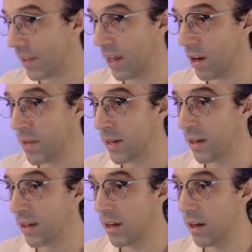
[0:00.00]
I'll make
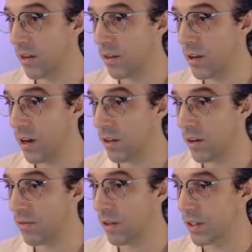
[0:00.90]
another
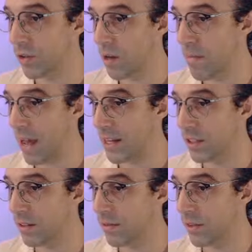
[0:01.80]
foot. So I imagine
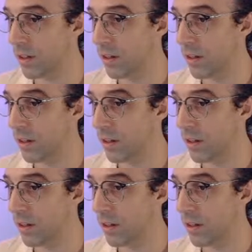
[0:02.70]
the foot